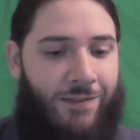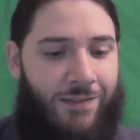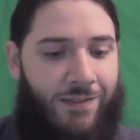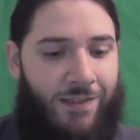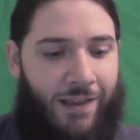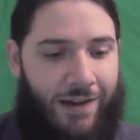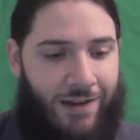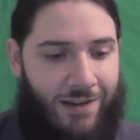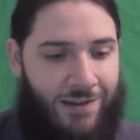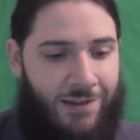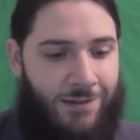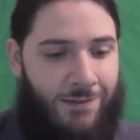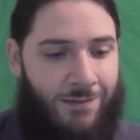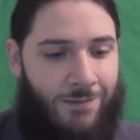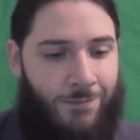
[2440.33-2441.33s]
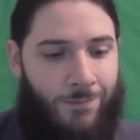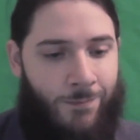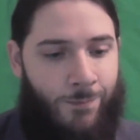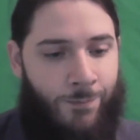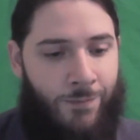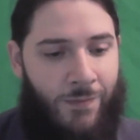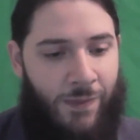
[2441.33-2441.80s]
like
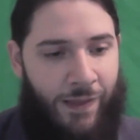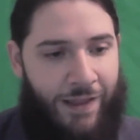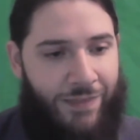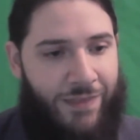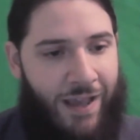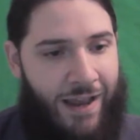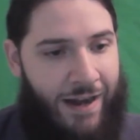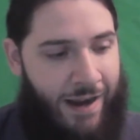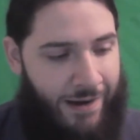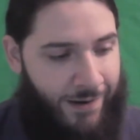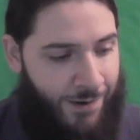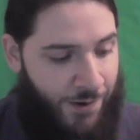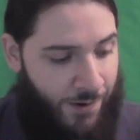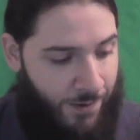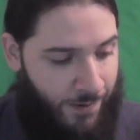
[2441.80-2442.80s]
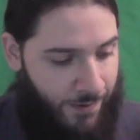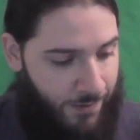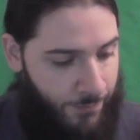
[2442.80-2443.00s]
let that anger,